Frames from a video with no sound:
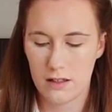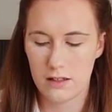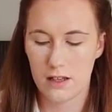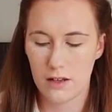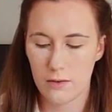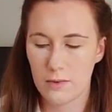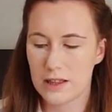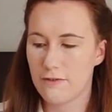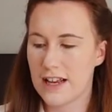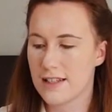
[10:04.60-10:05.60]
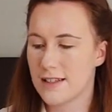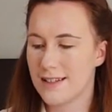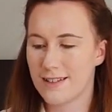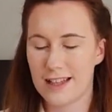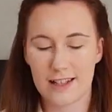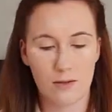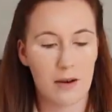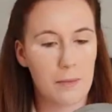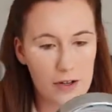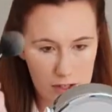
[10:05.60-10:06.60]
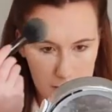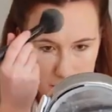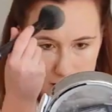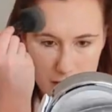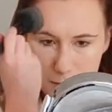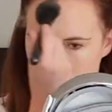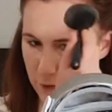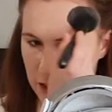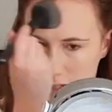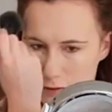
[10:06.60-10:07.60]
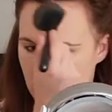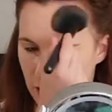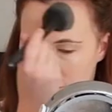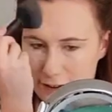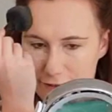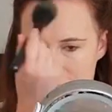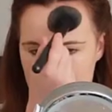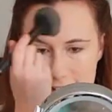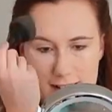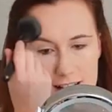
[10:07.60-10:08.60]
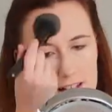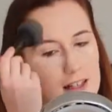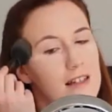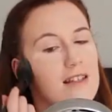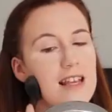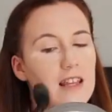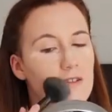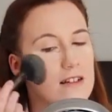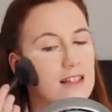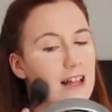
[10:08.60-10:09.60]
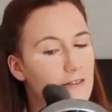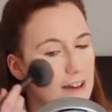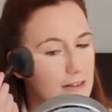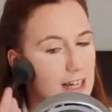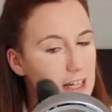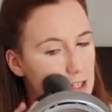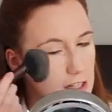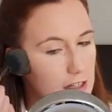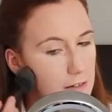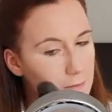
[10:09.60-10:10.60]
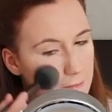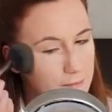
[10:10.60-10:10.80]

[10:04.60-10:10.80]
So with the rest that's on my brush, I'm just going to dust it all over my face to set the rest of that foundation.